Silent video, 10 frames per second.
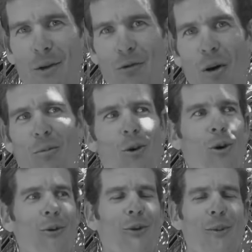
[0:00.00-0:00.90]
Rob
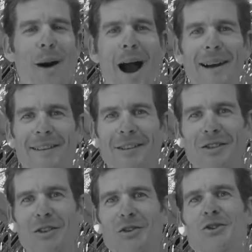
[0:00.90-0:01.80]
Wolf and Mark
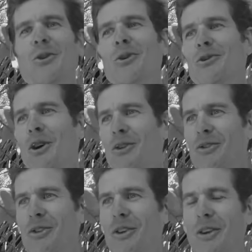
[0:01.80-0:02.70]
Sisson and Sean
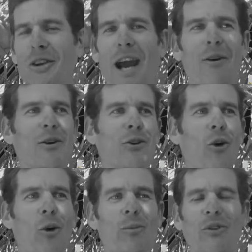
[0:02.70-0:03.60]
Croxton and Gary
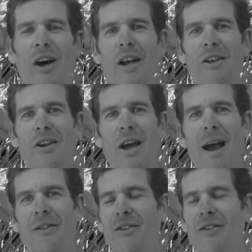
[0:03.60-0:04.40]
Taub saying, you know,